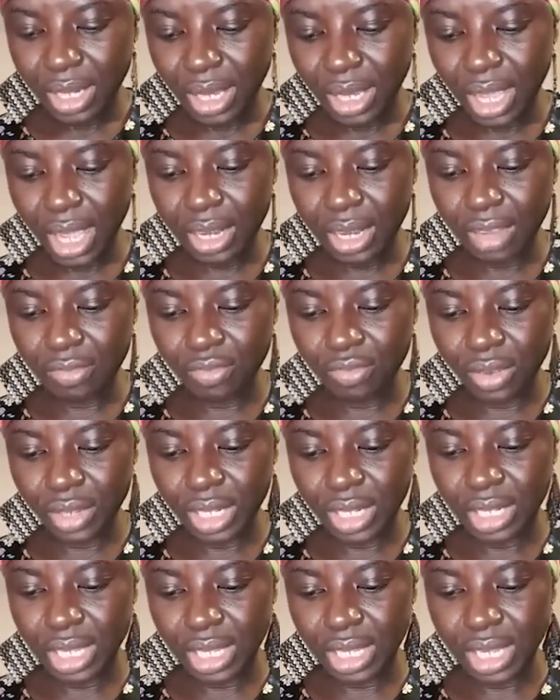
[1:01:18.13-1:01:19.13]
Na Ghana
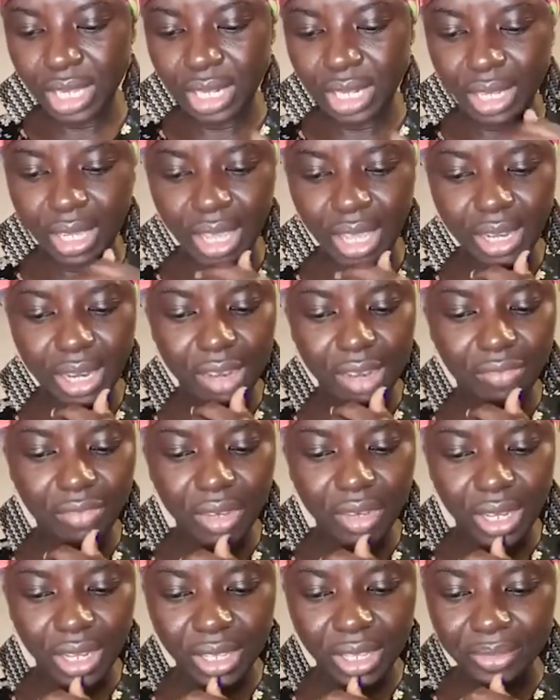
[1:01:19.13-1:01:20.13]
for one day and Ghana
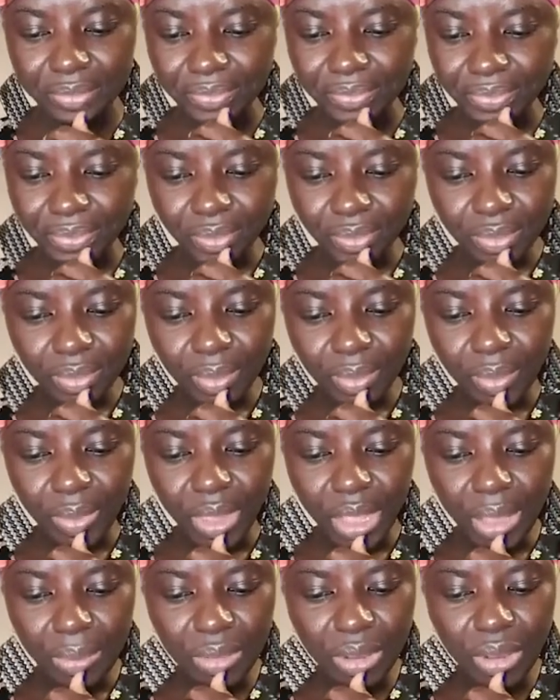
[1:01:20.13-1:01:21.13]
every day
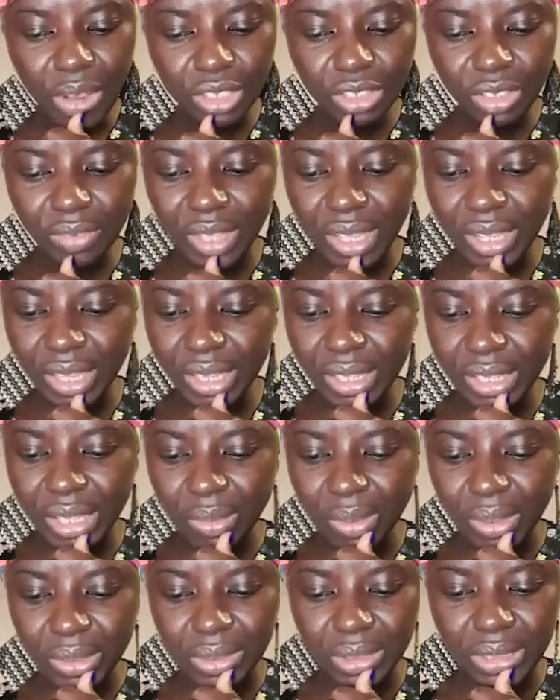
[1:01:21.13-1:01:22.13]
because of the kid
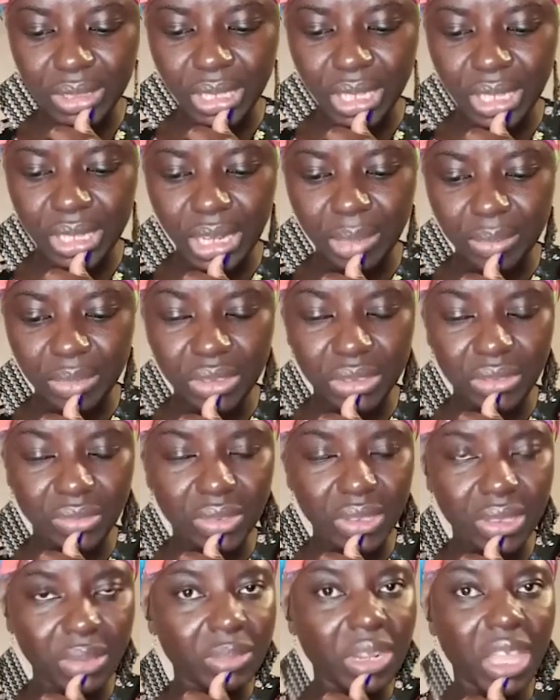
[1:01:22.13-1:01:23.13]
they want to stay in
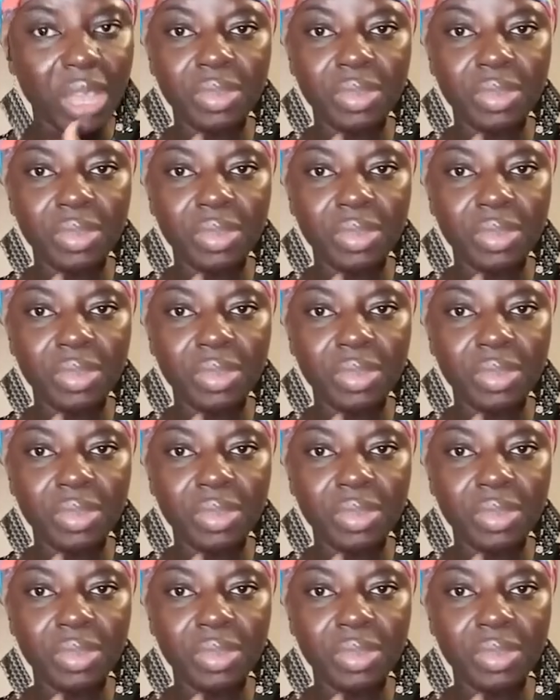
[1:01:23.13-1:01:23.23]
abusive relationship.